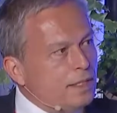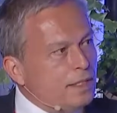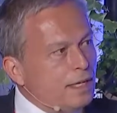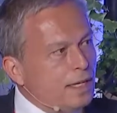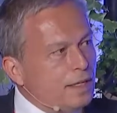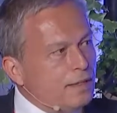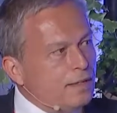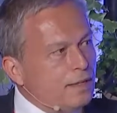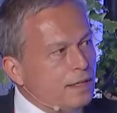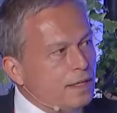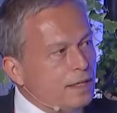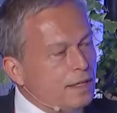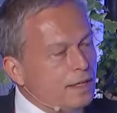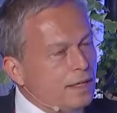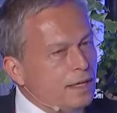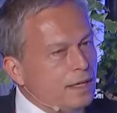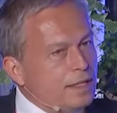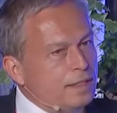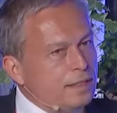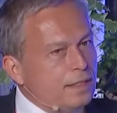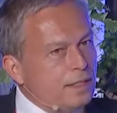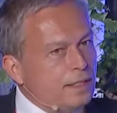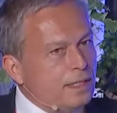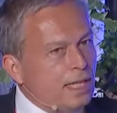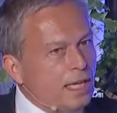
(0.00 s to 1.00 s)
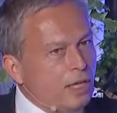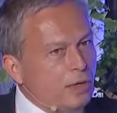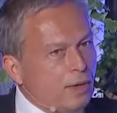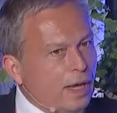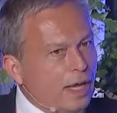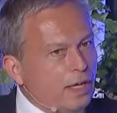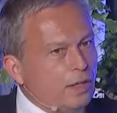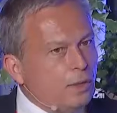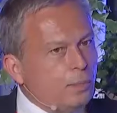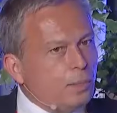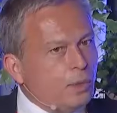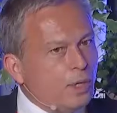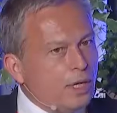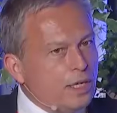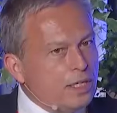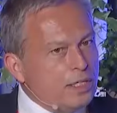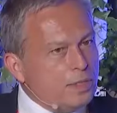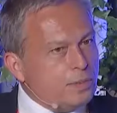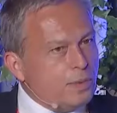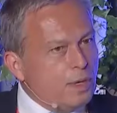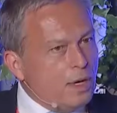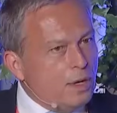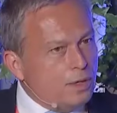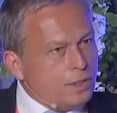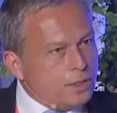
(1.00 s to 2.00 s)
And I think as a NATO
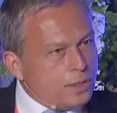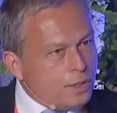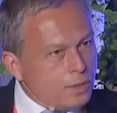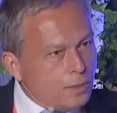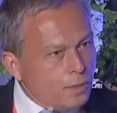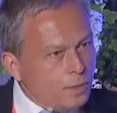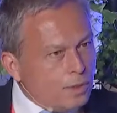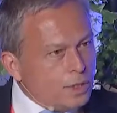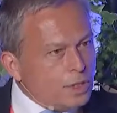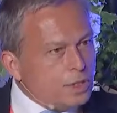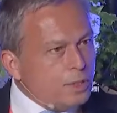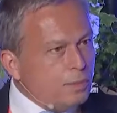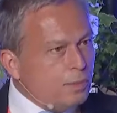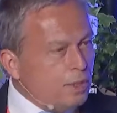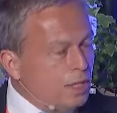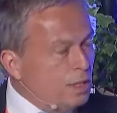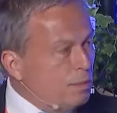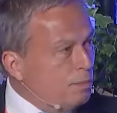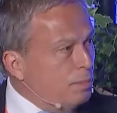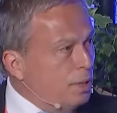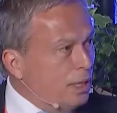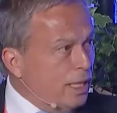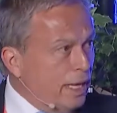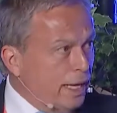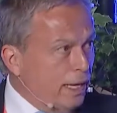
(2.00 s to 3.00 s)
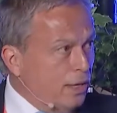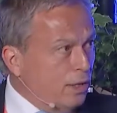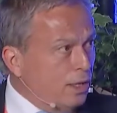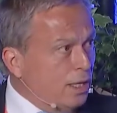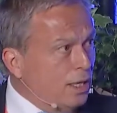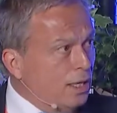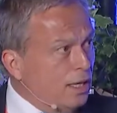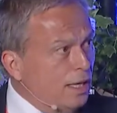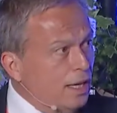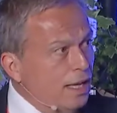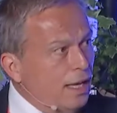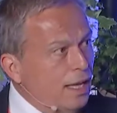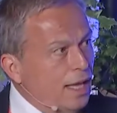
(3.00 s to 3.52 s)
enterprise, we're also going to be a player